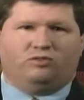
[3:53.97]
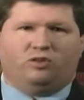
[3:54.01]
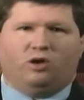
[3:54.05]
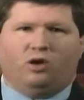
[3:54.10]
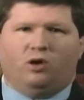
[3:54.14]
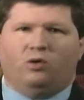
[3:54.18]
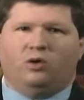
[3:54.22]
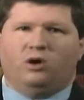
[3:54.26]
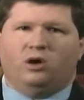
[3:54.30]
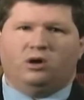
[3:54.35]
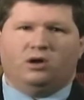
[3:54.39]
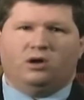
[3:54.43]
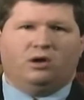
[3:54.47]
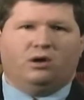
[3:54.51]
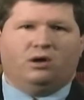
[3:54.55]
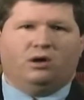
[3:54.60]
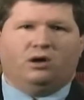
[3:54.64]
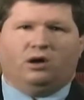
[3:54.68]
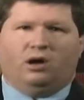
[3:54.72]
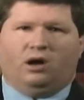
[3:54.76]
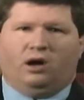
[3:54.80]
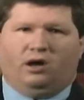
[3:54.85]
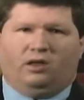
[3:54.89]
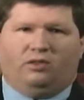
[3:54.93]
So
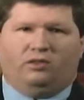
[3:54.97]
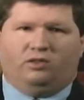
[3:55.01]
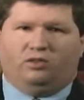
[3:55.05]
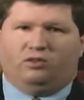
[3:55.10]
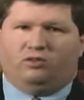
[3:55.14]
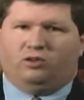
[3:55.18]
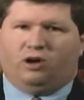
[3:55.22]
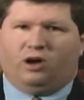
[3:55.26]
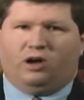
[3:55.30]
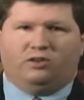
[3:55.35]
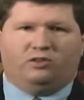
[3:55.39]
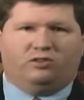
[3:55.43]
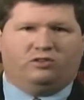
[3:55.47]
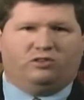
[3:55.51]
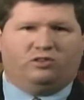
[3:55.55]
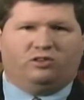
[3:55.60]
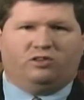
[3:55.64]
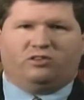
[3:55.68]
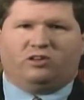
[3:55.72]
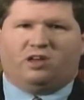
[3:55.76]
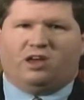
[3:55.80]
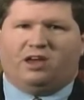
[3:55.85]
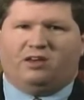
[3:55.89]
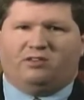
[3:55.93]
the judge in
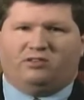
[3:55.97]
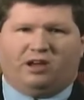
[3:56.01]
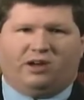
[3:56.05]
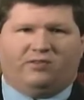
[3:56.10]
this case,